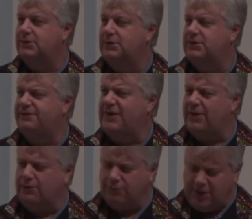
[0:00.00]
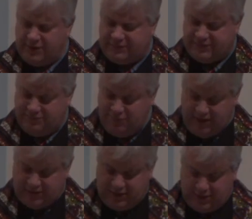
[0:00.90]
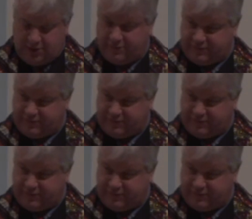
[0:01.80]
the father runs to meet the younger